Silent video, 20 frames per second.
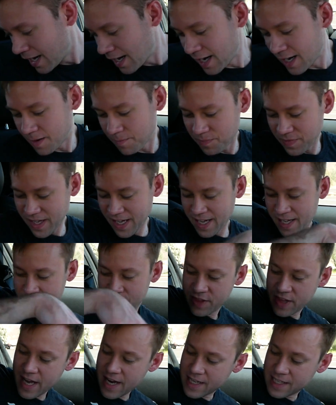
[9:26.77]
um,
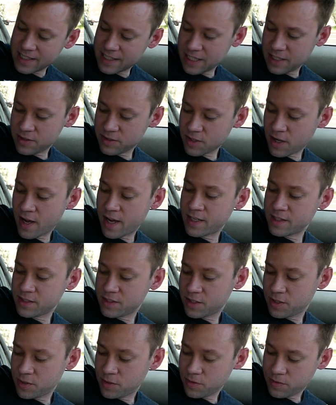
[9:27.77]
and that continues on
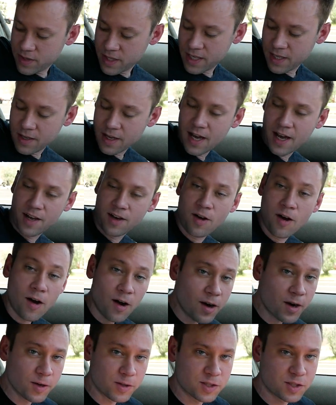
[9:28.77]
to the uh, cargo